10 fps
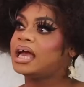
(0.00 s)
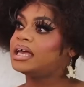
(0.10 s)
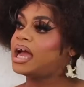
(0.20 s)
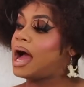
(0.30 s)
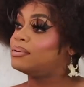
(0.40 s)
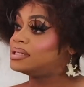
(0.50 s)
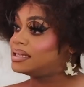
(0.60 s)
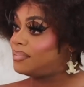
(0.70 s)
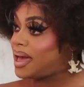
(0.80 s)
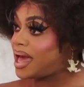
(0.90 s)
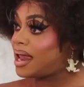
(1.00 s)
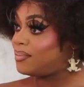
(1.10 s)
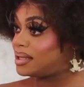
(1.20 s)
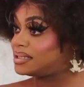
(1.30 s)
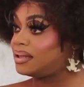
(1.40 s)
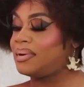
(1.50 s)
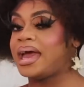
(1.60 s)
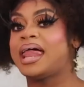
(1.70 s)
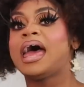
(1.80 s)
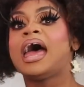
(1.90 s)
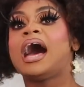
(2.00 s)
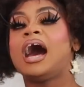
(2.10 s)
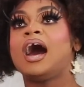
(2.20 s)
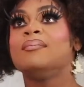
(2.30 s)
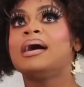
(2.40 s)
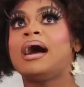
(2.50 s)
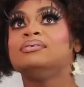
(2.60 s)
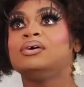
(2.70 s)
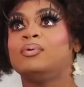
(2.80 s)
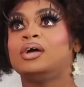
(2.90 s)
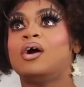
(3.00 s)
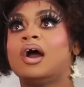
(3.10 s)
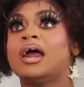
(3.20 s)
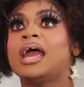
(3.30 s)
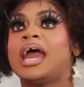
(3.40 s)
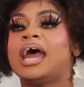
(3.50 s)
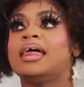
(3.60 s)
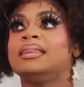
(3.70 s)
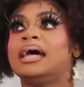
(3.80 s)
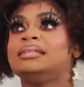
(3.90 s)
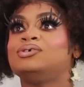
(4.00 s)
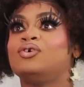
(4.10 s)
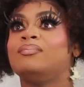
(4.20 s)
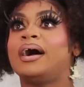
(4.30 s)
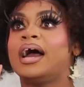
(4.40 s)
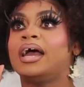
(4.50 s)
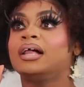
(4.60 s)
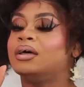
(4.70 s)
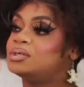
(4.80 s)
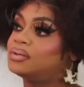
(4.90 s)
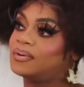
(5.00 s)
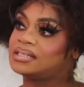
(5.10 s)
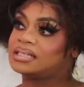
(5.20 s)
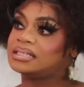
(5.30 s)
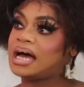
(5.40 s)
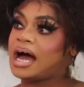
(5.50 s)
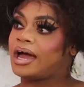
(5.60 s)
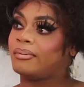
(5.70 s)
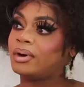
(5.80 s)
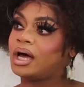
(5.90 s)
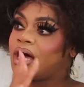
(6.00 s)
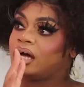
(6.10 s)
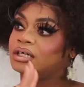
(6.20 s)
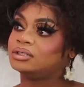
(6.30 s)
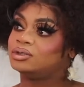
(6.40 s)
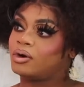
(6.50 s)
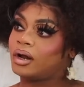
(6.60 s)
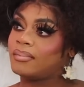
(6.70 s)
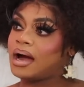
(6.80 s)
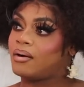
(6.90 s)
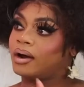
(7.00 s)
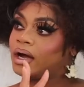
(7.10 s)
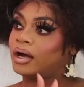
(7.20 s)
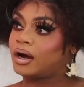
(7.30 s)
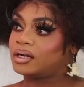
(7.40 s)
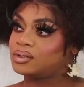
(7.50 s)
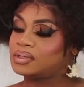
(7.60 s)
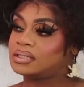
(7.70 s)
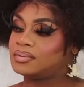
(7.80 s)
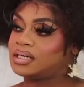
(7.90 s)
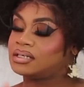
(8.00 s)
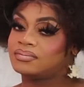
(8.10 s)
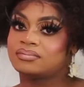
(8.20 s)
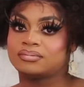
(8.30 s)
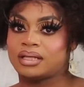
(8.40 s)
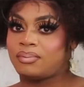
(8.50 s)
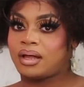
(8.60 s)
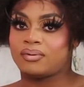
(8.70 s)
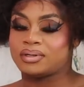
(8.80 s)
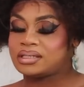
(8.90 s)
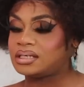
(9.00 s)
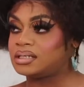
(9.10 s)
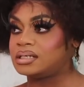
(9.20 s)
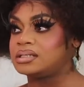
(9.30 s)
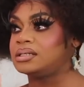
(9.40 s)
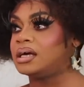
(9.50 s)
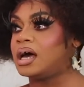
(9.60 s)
Yeah, I was in the bed. I was in Winter Guard, and two of my closest friends at the time, Jordan Maurer and Curtis Witzman, they probably won't see this, but